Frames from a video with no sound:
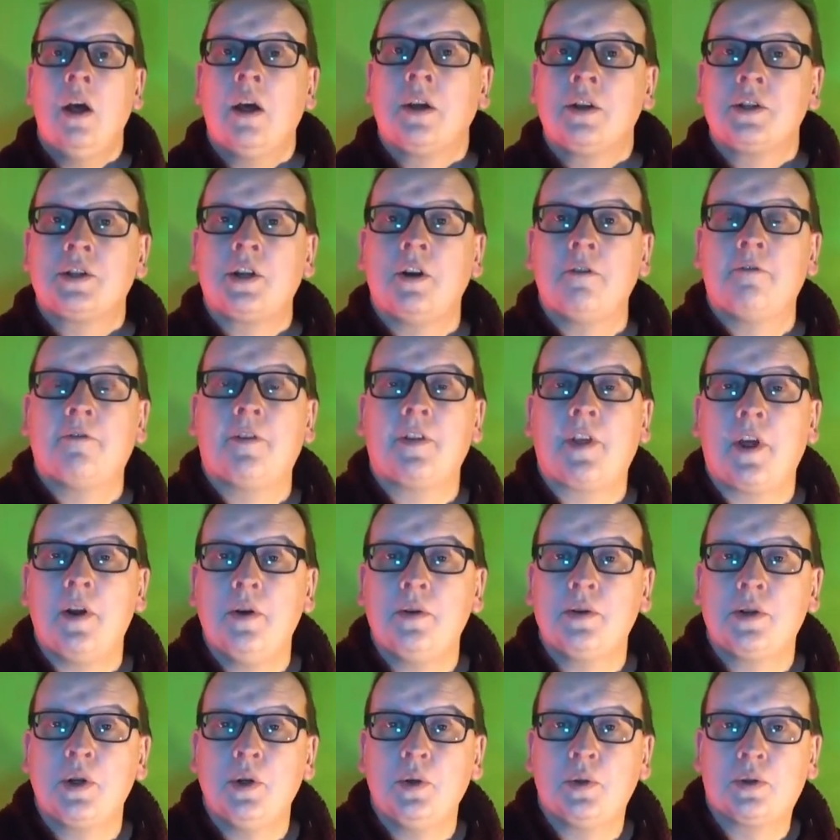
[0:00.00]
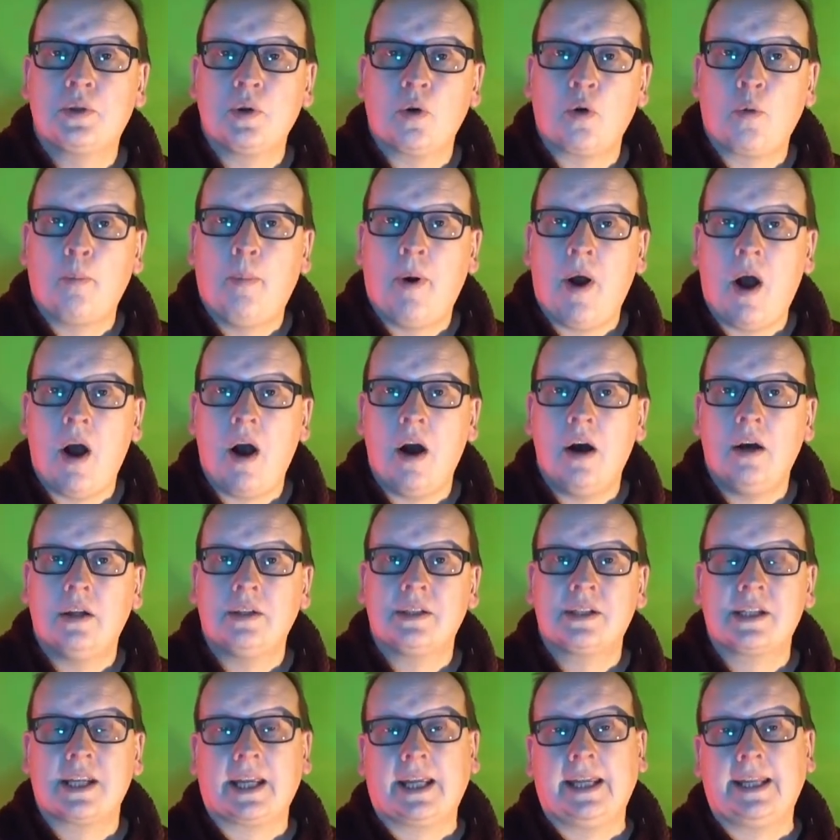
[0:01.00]
So for those who took
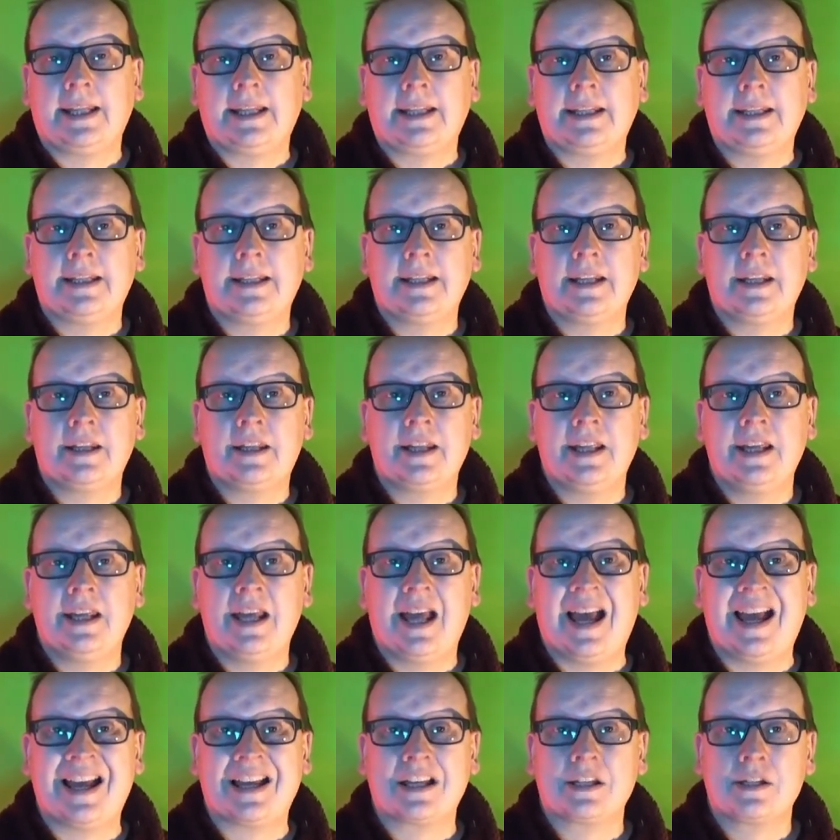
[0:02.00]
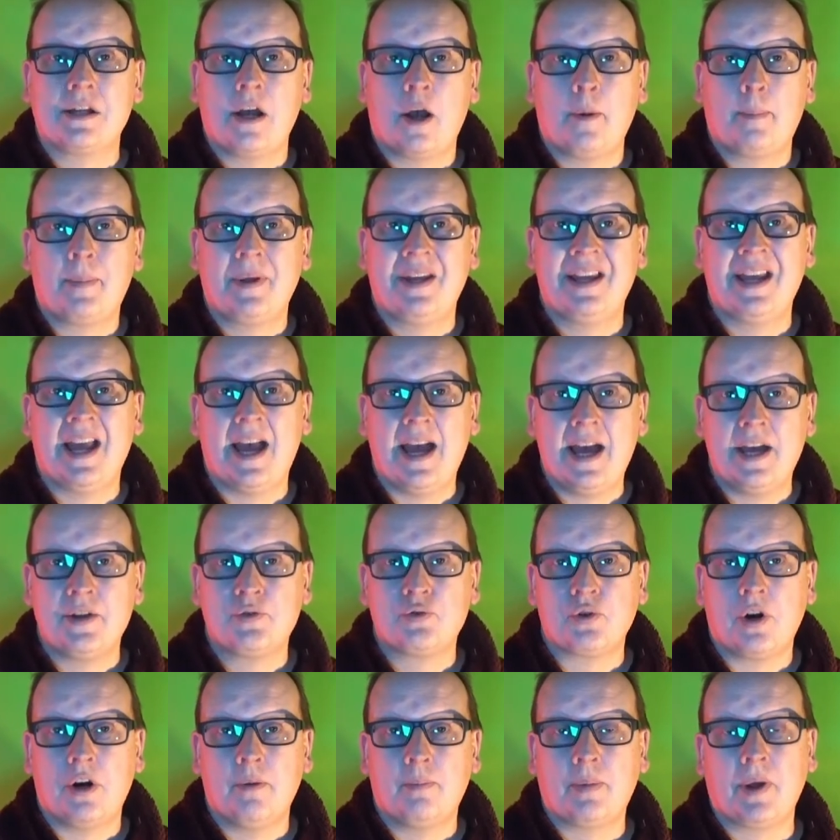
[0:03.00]
part in the X R P
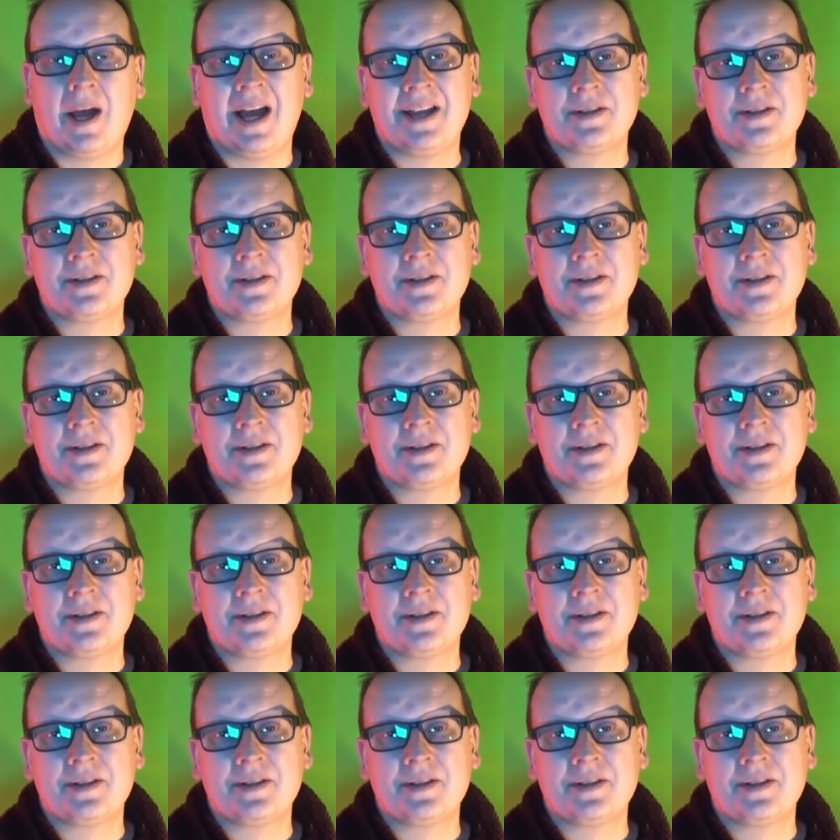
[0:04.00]
airdrop,